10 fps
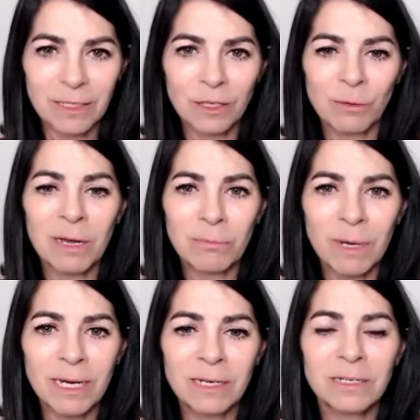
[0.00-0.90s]
My
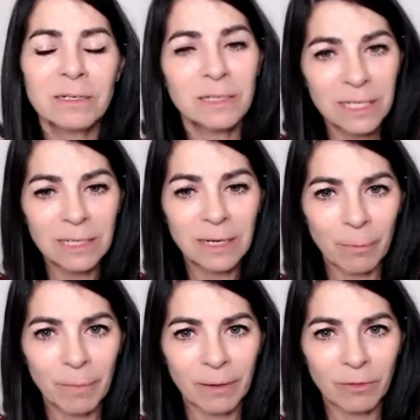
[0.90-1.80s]
mind did
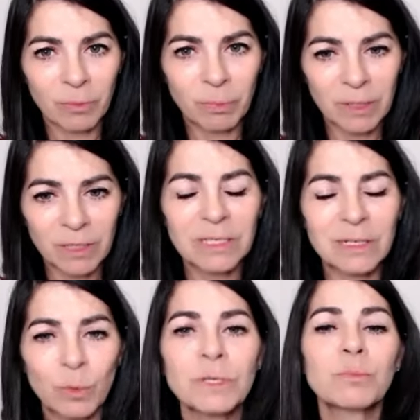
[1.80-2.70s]
numb out because
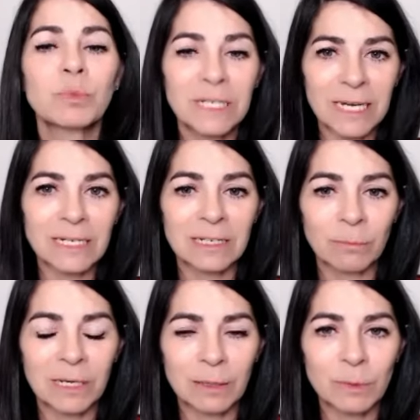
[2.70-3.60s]
it was protecting
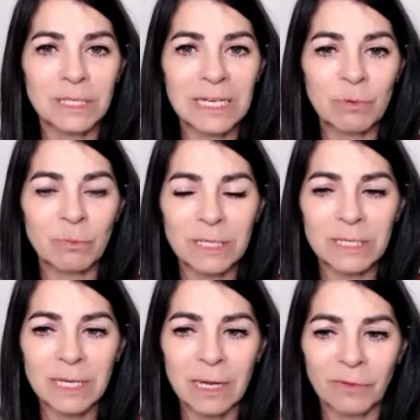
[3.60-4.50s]
me, it was keeping me
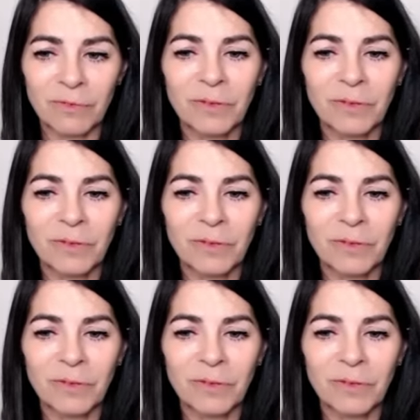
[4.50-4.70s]
safe.